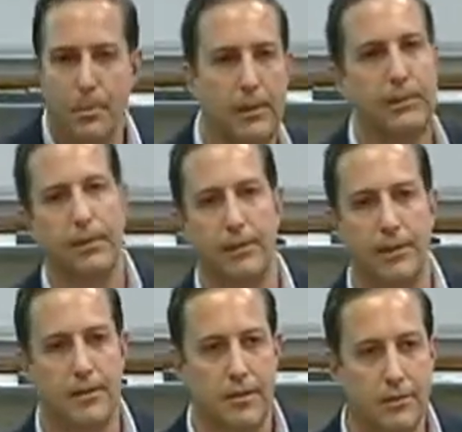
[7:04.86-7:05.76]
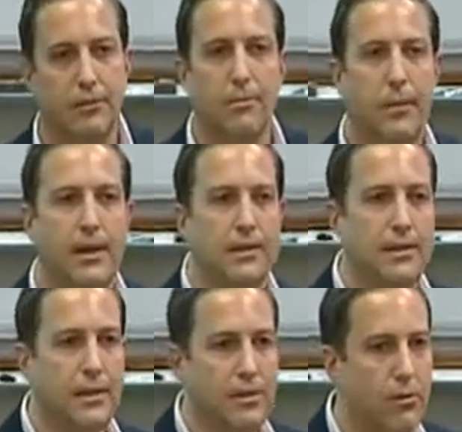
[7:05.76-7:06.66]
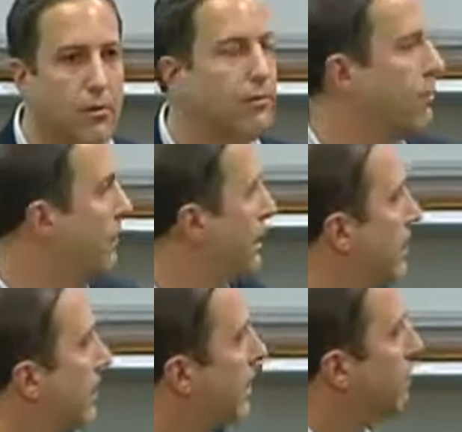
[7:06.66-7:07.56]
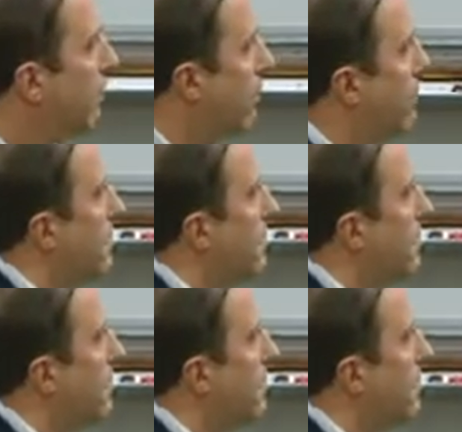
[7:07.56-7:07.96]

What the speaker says: period. It's a clear bust, it's over. And part of the